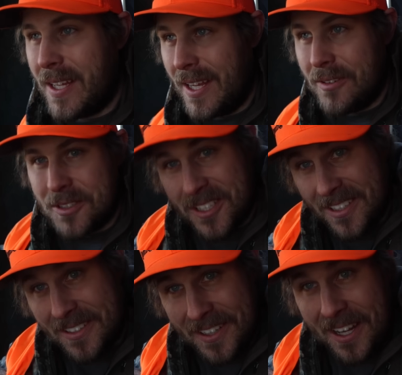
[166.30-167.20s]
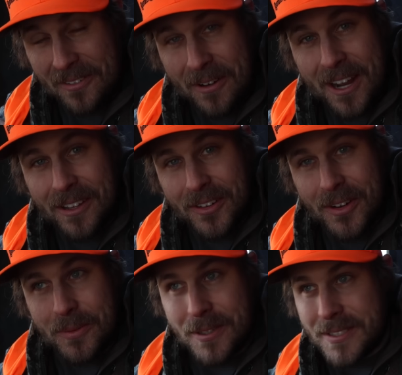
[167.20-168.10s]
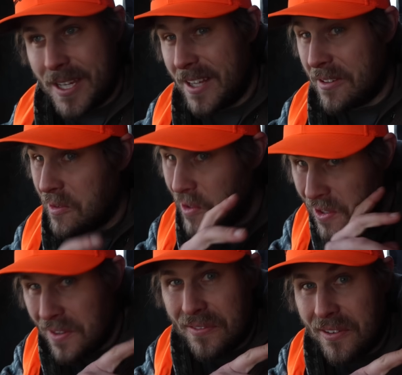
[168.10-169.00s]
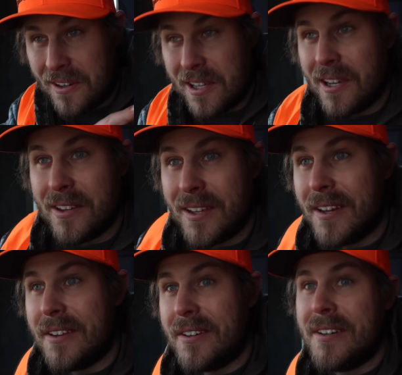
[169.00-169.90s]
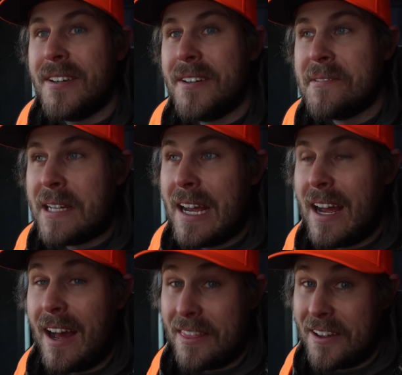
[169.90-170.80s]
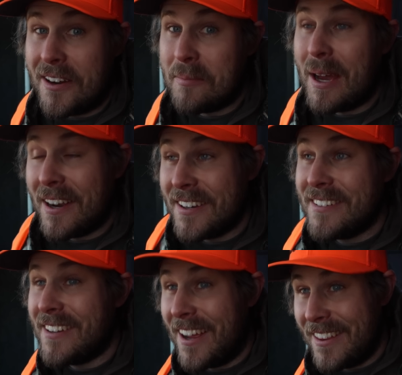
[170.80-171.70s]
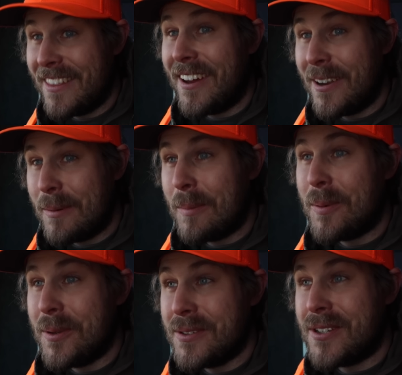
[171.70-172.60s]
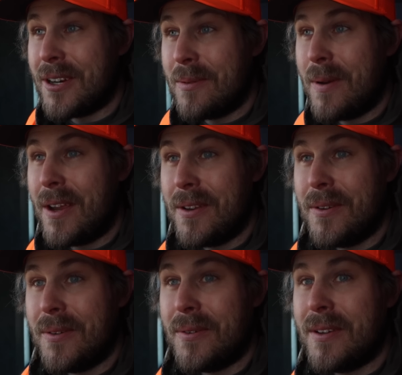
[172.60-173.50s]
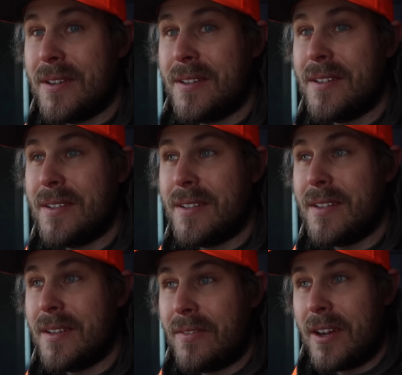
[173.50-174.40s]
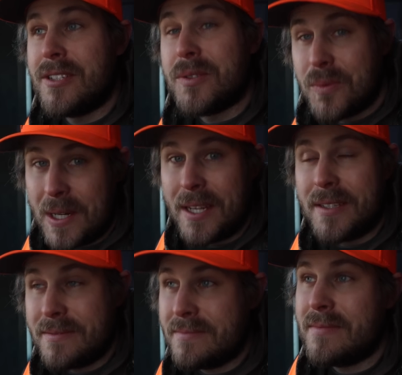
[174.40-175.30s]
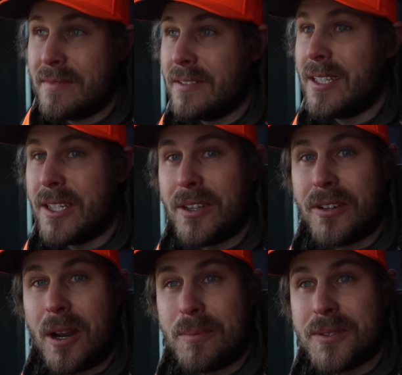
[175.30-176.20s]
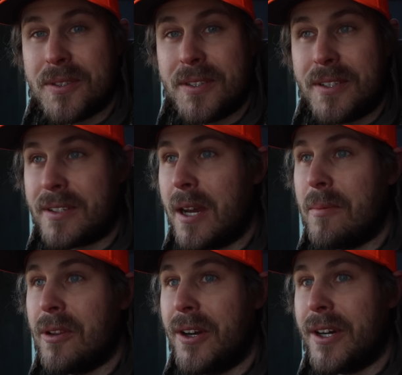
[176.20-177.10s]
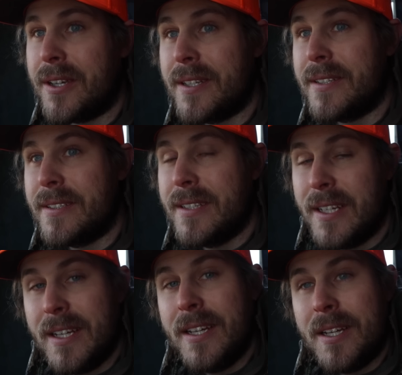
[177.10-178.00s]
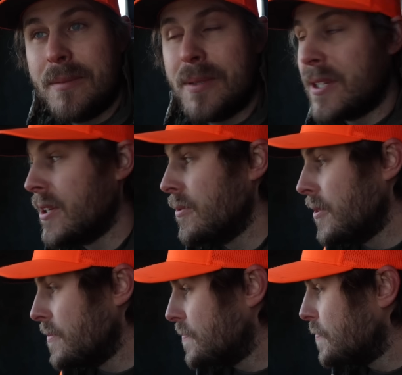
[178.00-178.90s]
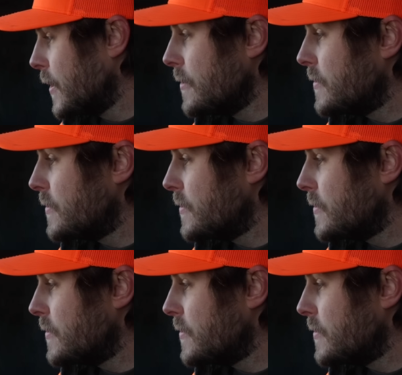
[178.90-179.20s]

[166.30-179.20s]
he was like regular on one side and really funky on the other. I thought about it. I thought about pulling the trigger, but I knew if I just wait, another opportunity will come along and be a good one. But